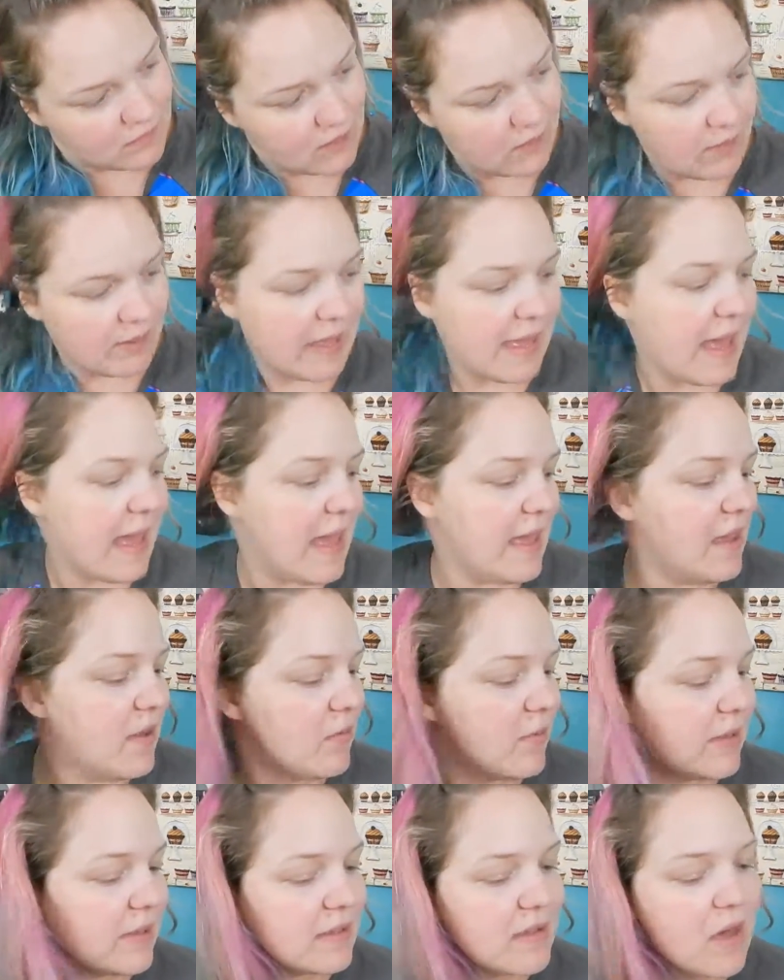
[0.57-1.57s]
Okay,
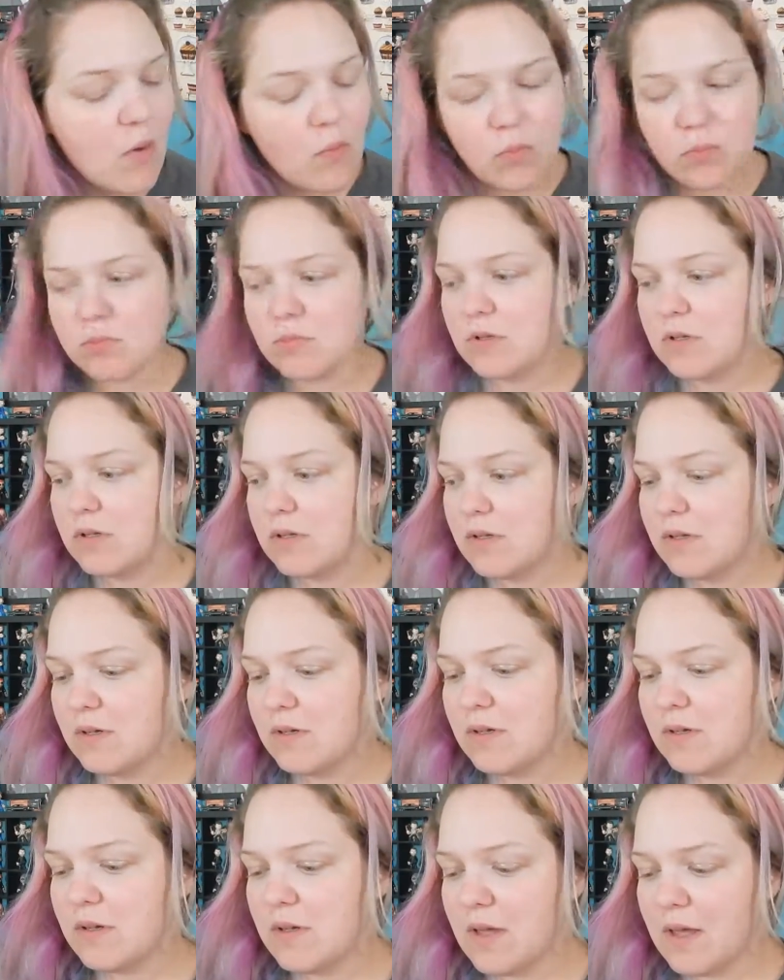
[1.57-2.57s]
here we go.
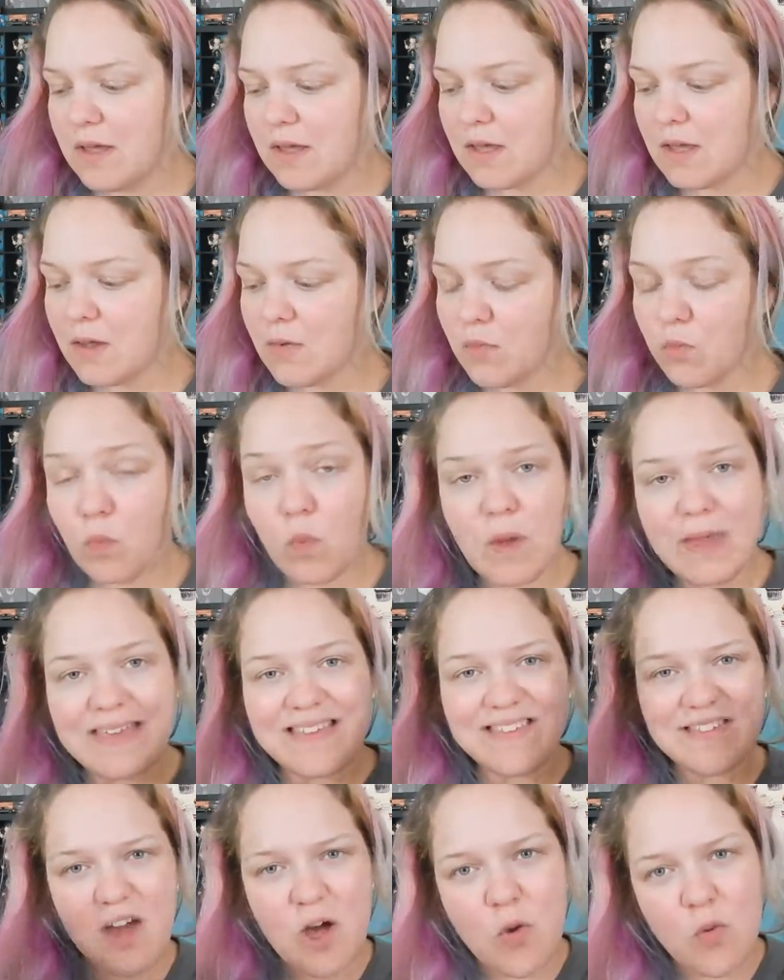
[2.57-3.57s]
Here we
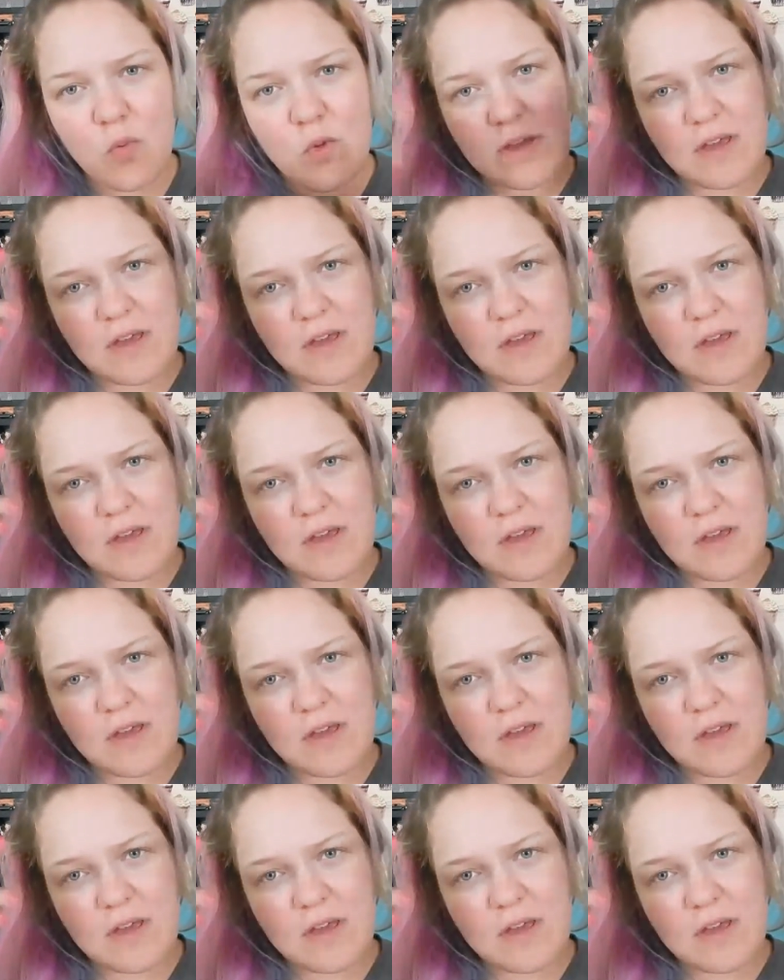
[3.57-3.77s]
go,